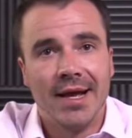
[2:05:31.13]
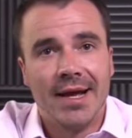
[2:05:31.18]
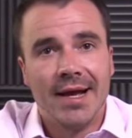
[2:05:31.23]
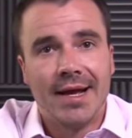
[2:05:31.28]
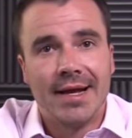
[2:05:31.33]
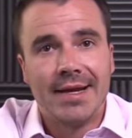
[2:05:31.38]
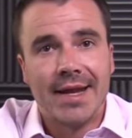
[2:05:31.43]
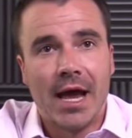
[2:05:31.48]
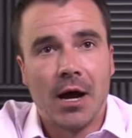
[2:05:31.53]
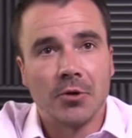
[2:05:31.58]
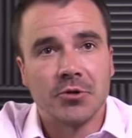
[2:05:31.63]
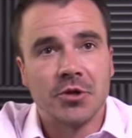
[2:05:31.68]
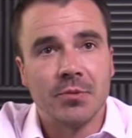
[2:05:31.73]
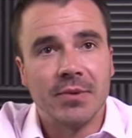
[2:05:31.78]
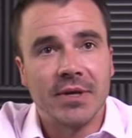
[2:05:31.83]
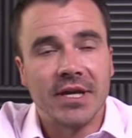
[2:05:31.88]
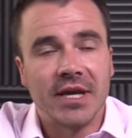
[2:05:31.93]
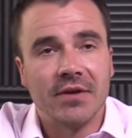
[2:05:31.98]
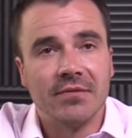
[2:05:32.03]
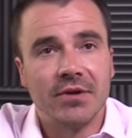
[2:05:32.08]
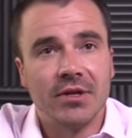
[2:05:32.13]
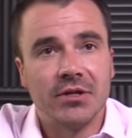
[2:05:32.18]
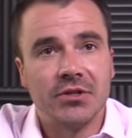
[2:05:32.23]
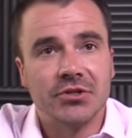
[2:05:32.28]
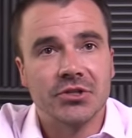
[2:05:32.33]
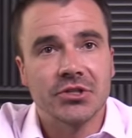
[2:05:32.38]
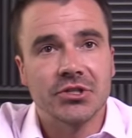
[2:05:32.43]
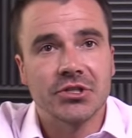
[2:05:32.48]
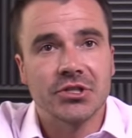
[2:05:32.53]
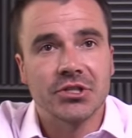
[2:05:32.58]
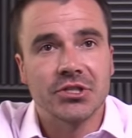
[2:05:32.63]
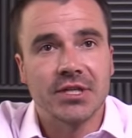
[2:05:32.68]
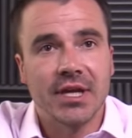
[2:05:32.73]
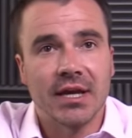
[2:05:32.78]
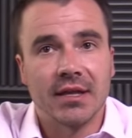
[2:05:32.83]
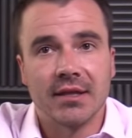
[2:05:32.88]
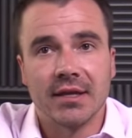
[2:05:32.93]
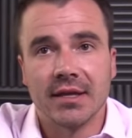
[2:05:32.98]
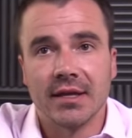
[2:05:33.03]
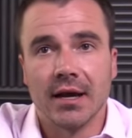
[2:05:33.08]
now to be given. Just to say
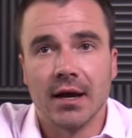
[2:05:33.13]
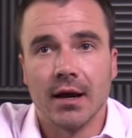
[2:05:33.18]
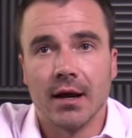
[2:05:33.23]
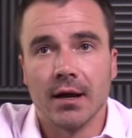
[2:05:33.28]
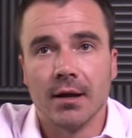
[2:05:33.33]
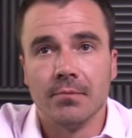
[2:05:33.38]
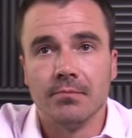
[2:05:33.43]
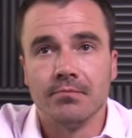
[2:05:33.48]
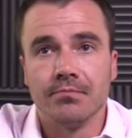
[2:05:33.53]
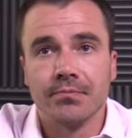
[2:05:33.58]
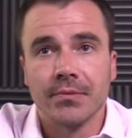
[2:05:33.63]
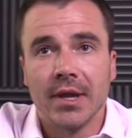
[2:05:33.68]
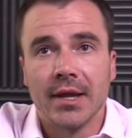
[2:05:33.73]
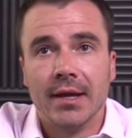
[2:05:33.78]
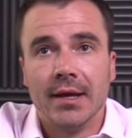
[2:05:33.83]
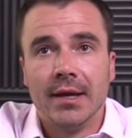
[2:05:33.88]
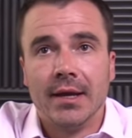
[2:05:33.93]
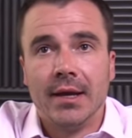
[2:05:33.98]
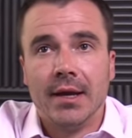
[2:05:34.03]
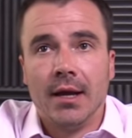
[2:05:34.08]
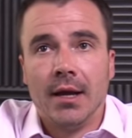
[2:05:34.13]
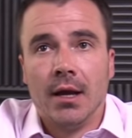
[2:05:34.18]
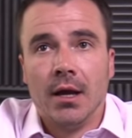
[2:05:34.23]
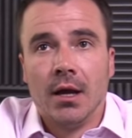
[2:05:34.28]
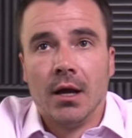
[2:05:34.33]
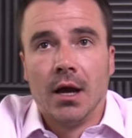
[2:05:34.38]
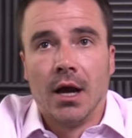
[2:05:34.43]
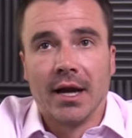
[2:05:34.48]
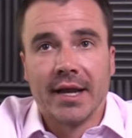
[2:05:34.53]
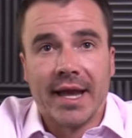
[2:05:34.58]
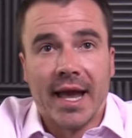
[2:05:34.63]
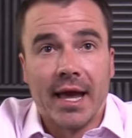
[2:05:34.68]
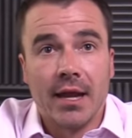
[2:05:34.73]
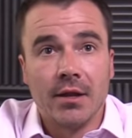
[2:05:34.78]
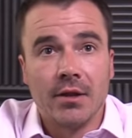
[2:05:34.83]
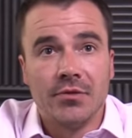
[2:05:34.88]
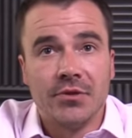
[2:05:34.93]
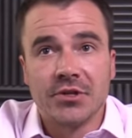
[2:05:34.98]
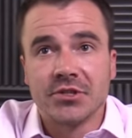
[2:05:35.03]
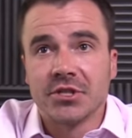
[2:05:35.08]
that um,
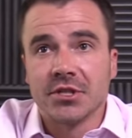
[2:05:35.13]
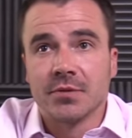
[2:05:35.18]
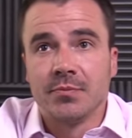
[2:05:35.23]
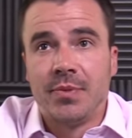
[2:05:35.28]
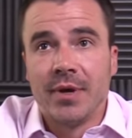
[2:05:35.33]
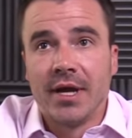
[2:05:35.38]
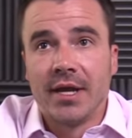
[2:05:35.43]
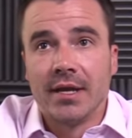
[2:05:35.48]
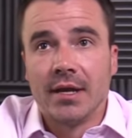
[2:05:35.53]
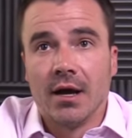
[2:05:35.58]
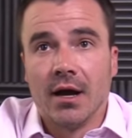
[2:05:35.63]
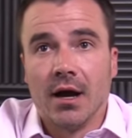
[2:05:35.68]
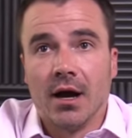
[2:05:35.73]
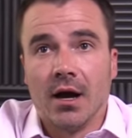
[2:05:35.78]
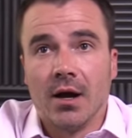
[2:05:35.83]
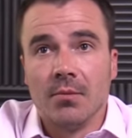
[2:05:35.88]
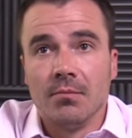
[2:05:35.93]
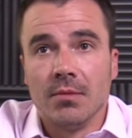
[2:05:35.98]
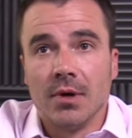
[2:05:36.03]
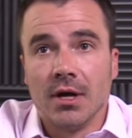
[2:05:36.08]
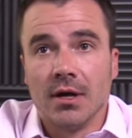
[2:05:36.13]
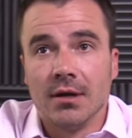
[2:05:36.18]
again, this has been. Um,